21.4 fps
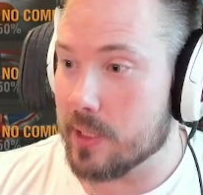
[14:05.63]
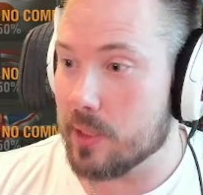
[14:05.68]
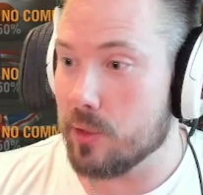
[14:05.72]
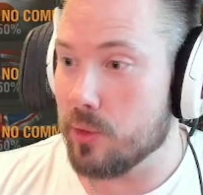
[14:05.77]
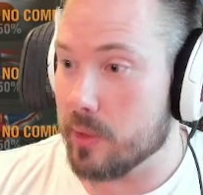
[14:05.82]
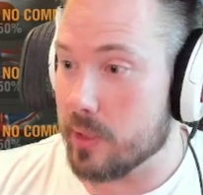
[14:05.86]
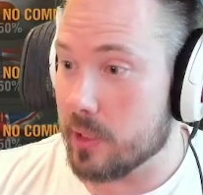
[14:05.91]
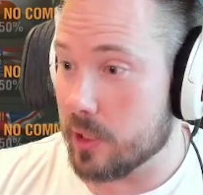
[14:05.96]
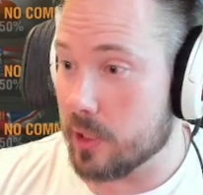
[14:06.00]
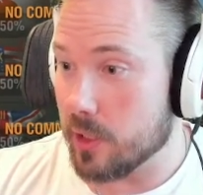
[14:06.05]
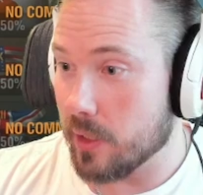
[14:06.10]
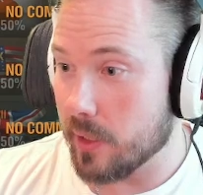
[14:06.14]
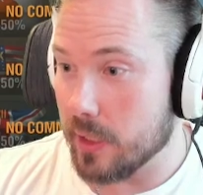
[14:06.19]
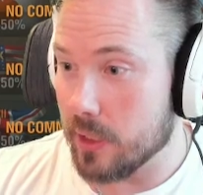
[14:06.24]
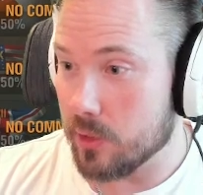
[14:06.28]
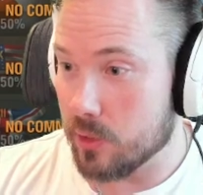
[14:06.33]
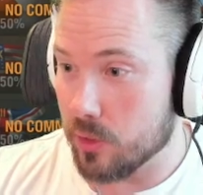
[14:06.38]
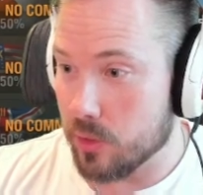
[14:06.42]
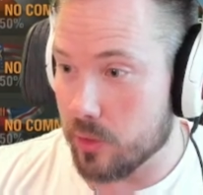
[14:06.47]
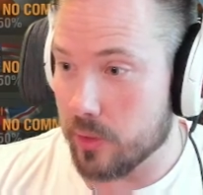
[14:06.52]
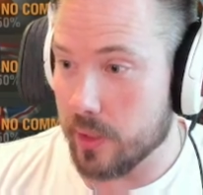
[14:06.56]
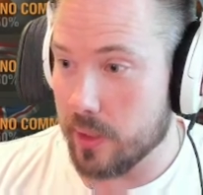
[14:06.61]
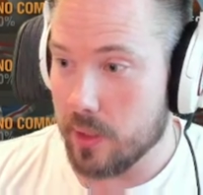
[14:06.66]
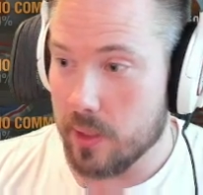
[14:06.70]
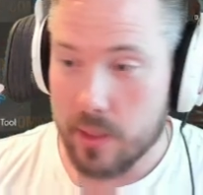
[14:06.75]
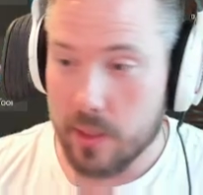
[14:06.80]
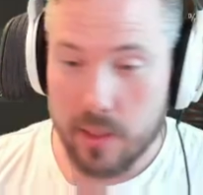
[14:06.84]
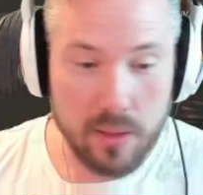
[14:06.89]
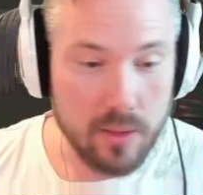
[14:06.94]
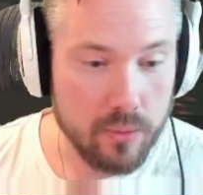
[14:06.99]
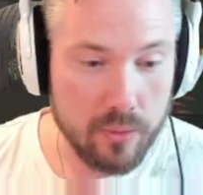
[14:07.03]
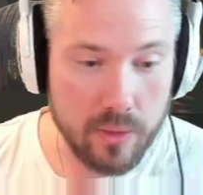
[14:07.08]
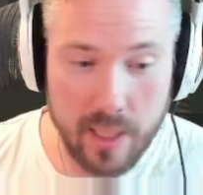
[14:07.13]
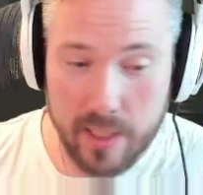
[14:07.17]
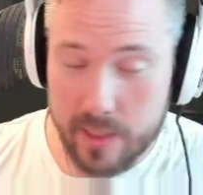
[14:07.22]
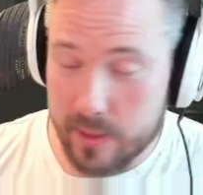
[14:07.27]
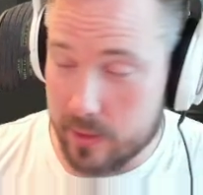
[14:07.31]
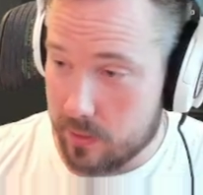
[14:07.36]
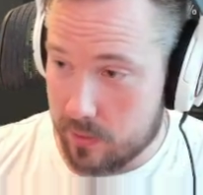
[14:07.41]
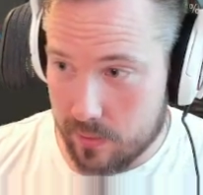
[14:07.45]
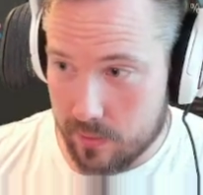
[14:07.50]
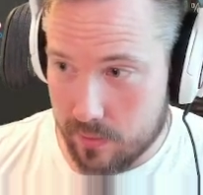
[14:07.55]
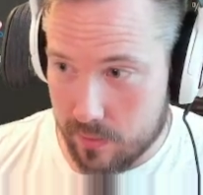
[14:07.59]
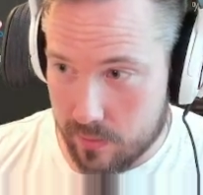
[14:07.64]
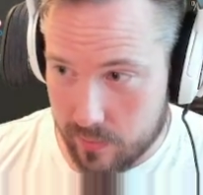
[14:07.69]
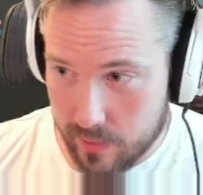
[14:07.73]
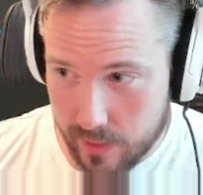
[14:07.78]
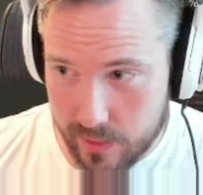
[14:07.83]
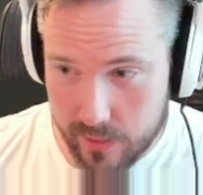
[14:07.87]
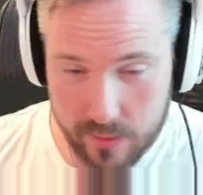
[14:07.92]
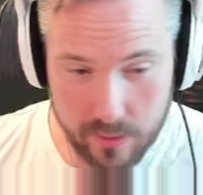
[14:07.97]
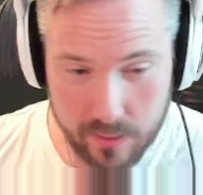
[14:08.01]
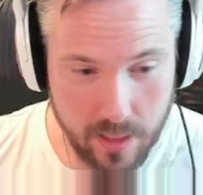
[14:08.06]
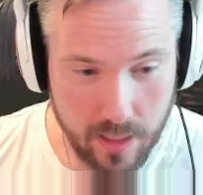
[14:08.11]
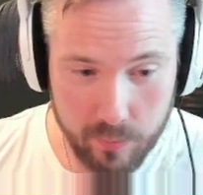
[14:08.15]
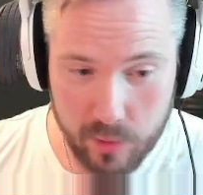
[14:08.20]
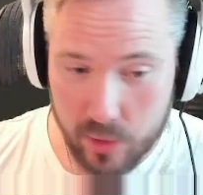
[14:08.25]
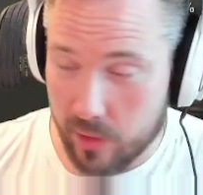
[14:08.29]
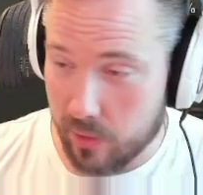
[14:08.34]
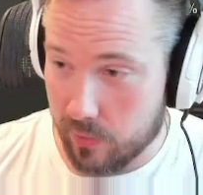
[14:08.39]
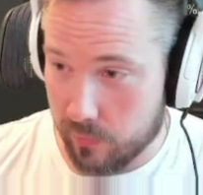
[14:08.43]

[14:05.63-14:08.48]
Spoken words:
newest shiny toy, right? Right? I'm looking